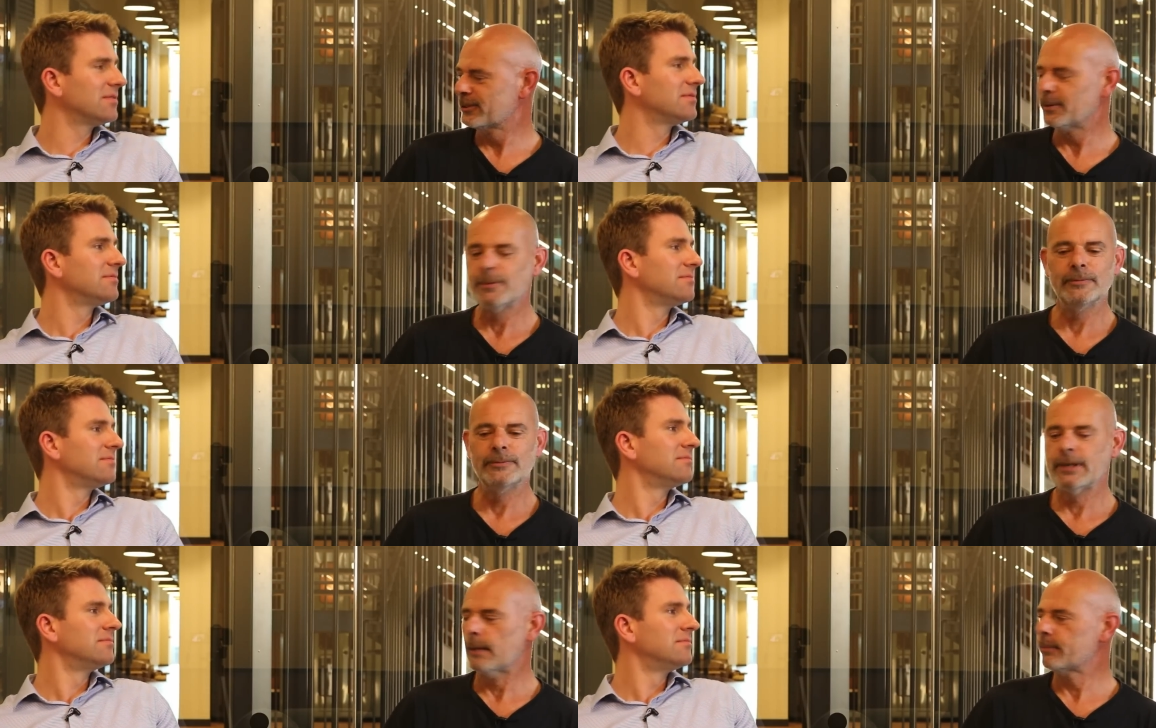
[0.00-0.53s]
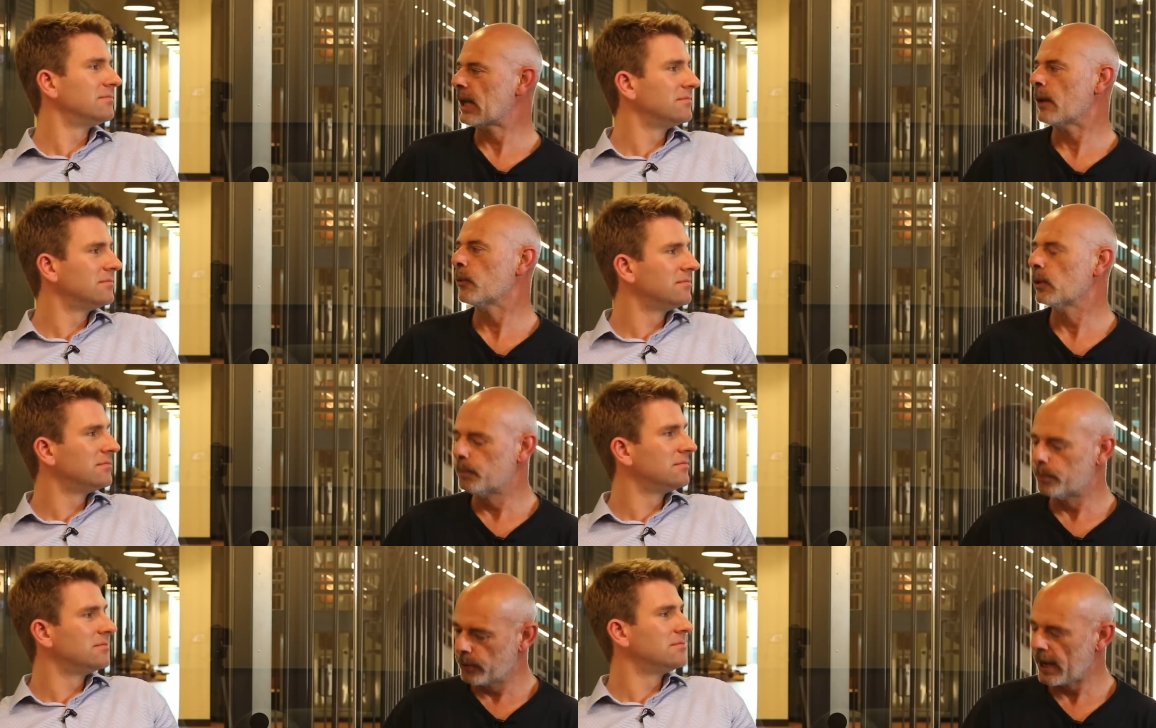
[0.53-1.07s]
Speaker 1: Sometimes I
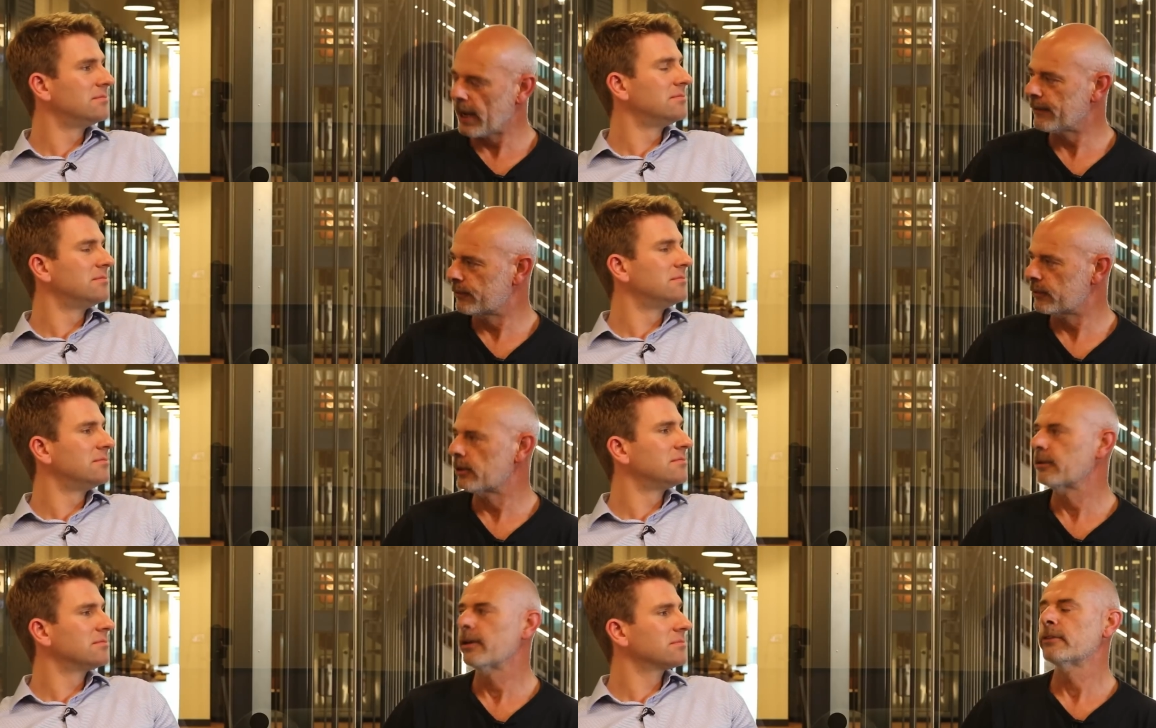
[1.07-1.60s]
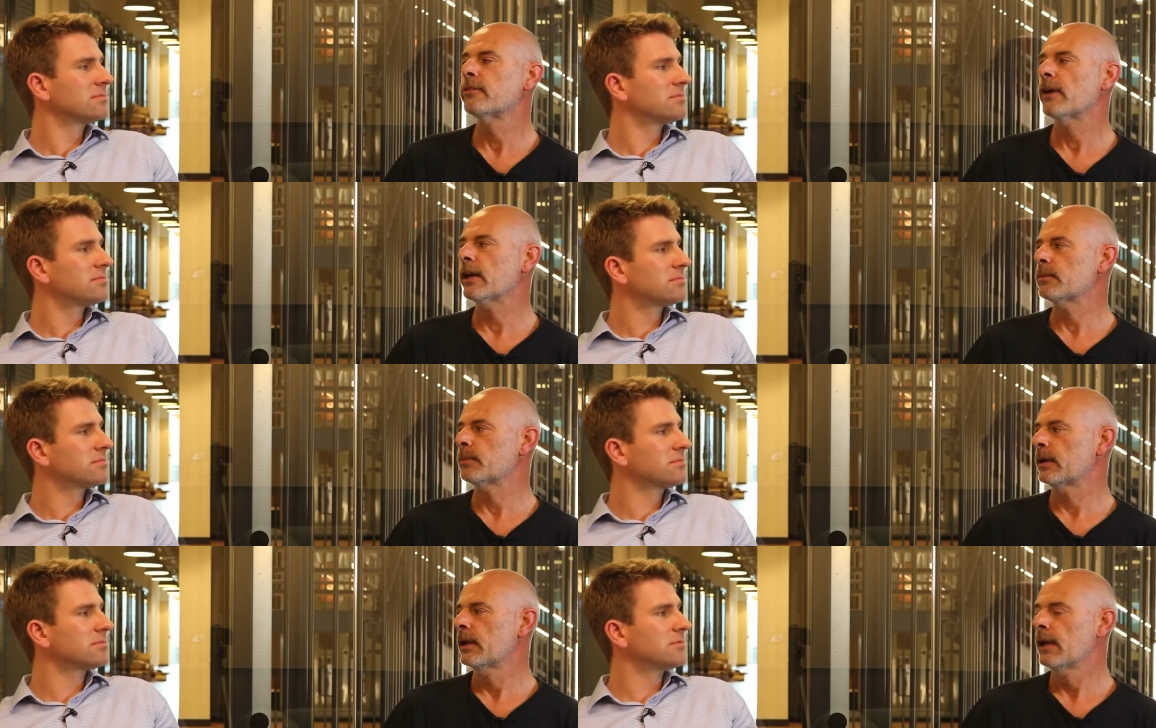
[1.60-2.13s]
will pray for a
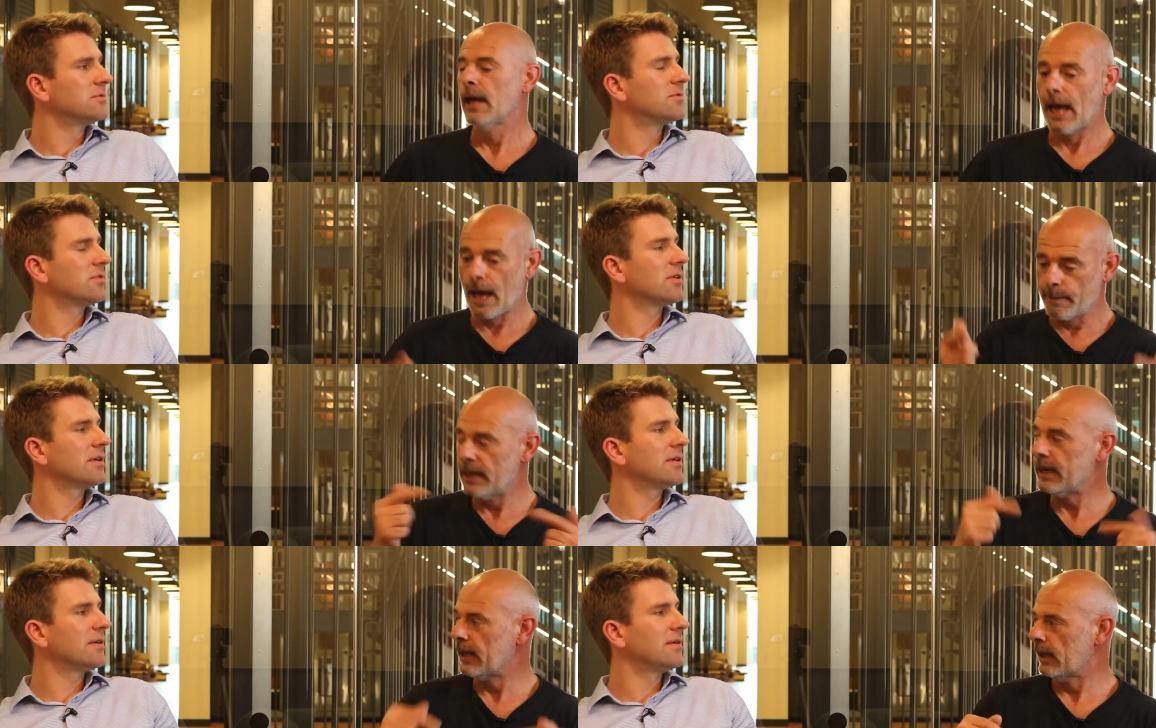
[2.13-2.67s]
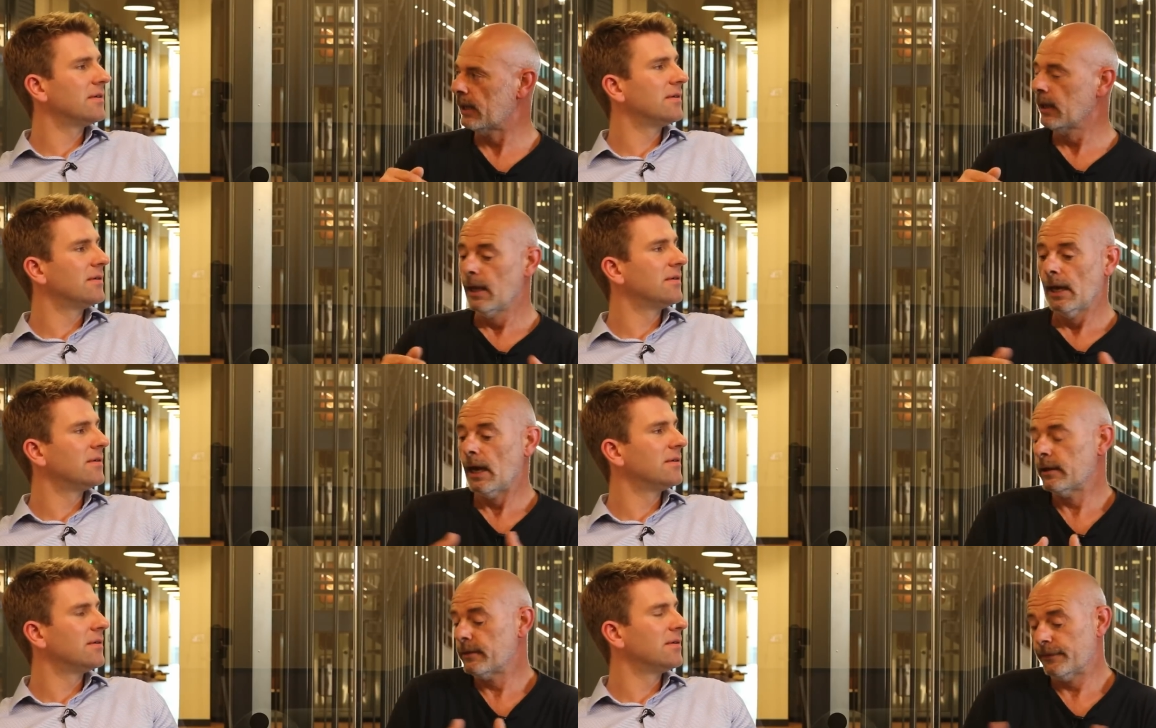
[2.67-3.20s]
retracement. I'm in it.
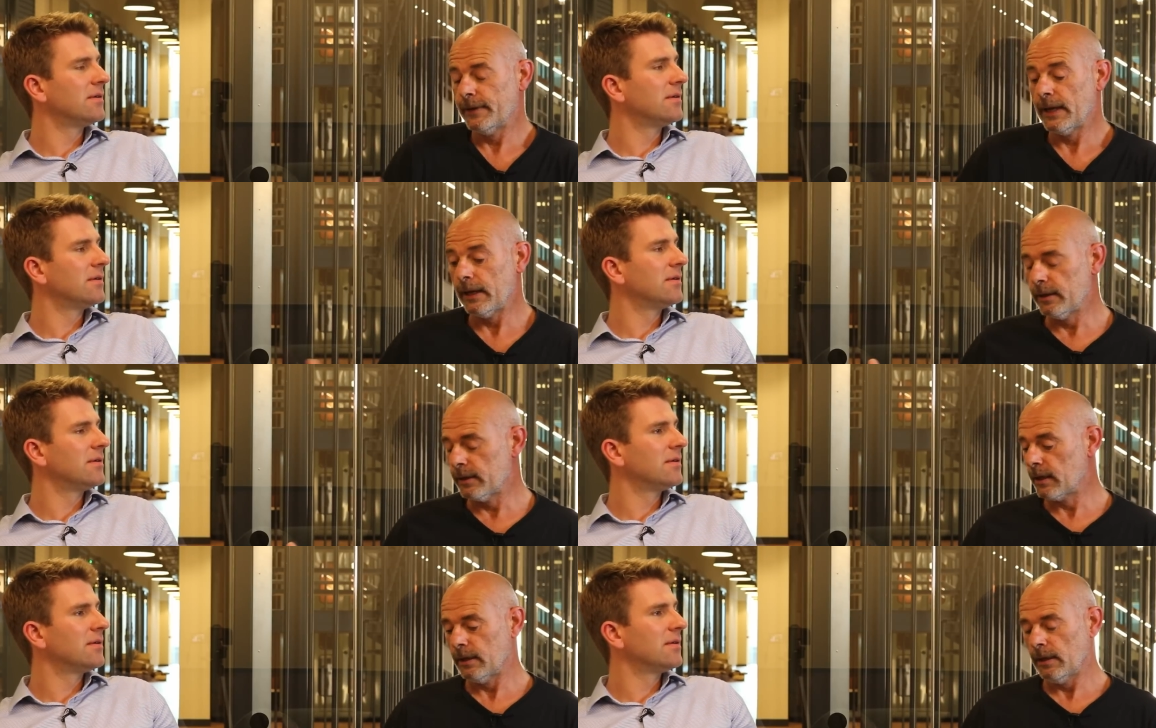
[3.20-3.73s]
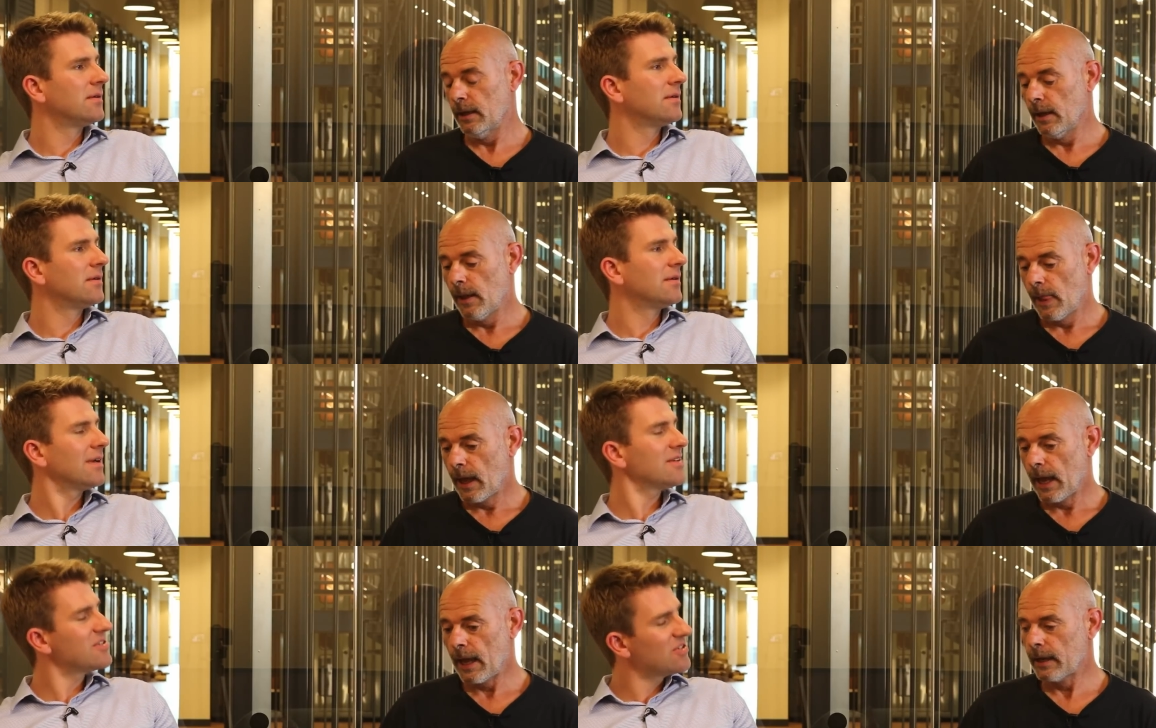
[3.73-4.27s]
And fine.
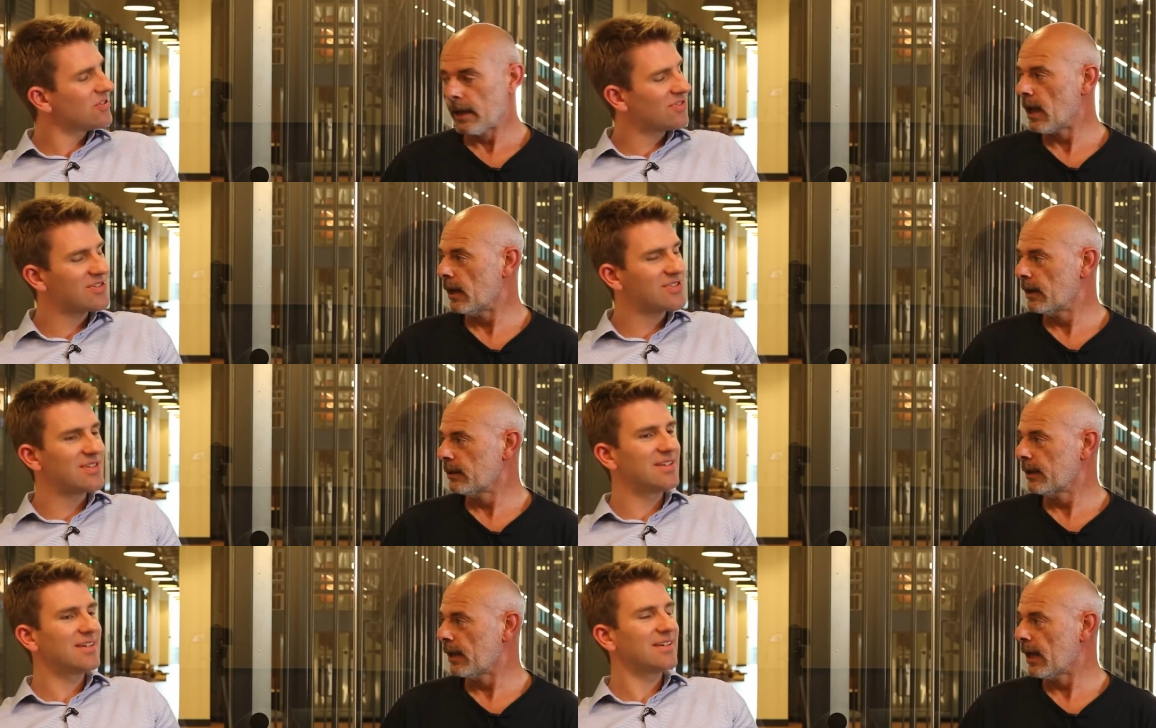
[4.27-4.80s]
That's I, interesting,